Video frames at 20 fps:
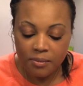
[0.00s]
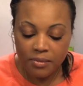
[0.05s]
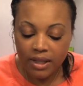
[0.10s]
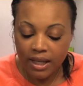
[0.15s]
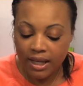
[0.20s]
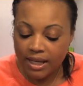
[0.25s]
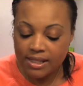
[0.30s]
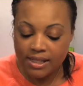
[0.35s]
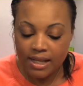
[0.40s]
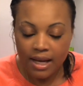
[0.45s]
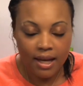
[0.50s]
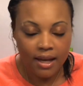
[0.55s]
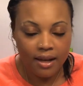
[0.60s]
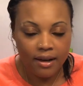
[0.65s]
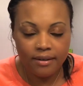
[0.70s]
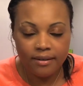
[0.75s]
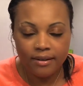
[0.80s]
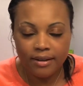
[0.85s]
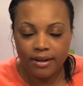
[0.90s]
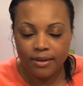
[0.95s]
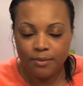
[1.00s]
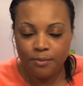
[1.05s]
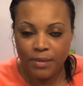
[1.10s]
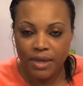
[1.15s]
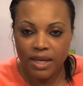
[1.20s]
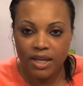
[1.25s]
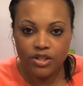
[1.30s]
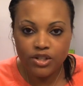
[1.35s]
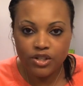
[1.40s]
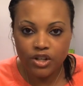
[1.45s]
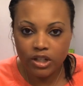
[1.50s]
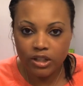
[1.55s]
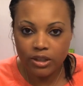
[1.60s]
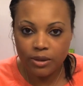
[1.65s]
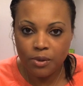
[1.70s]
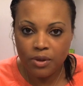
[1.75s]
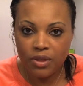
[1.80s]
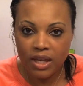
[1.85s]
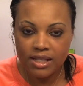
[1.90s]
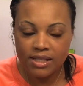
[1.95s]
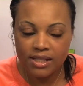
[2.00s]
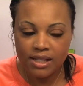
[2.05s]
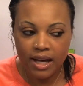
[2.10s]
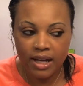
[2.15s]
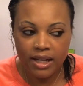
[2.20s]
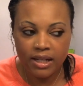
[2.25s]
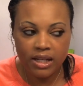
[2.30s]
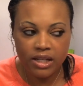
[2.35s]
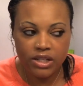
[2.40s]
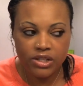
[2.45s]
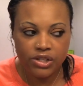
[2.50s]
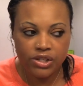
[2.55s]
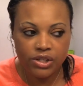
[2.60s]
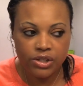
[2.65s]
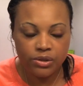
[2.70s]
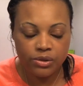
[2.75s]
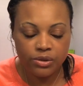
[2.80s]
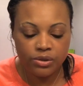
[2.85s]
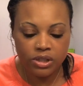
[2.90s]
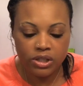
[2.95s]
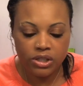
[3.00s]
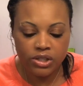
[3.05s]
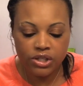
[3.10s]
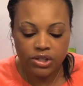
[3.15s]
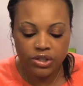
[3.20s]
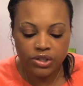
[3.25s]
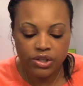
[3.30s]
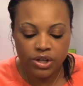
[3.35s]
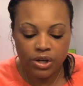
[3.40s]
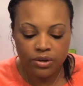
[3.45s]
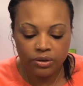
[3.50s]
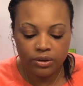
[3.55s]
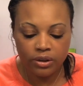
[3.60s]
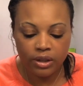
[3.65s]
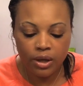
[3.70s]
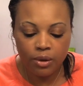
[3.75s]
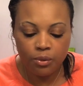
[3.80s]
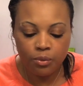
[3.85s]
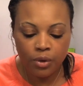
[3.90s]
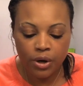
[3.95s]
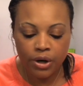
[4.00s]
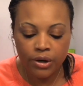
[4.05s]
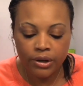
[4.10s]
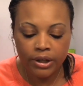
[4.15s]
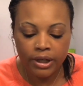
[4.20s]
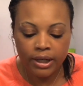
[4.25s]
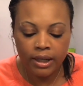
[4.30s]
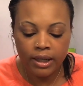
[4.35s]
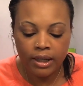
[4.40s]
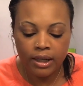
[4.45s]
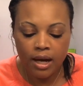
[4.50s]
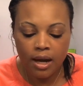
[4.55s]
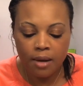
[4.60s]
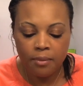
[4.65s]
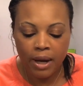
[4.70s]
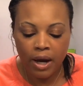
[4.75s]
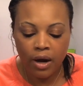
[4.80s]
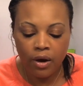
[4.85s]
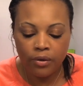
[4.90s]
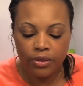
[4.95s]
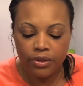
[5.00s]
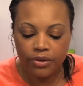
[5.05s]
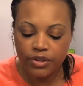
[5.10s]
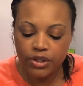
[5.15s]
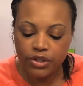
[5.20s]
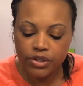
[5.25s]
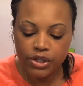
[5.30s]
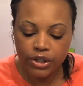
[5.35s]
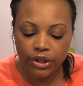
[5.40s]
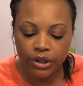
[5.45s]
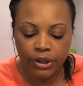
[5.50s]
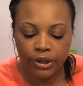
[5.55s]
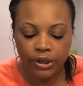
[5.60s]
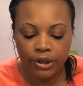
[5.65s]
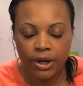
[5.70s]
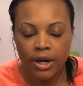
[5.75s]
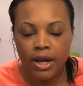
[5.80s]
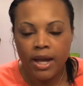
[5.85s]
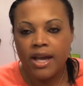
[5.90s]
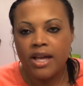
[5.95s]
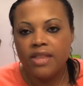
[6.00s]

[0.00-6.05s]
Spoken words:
like I said, me struggling with anxiety issues and just generally worrying about the future,